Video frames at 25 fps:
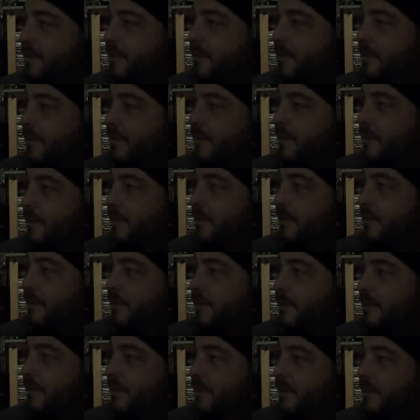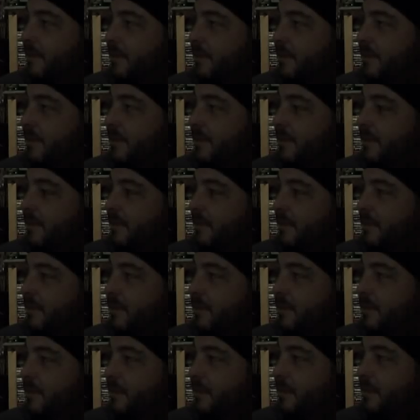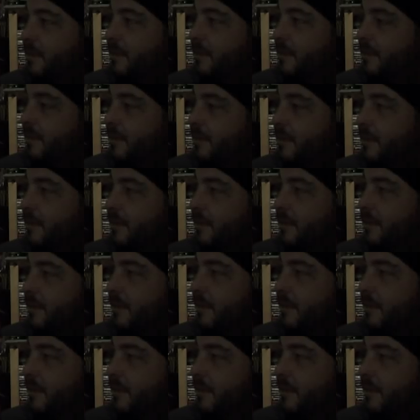The person shown says nothing.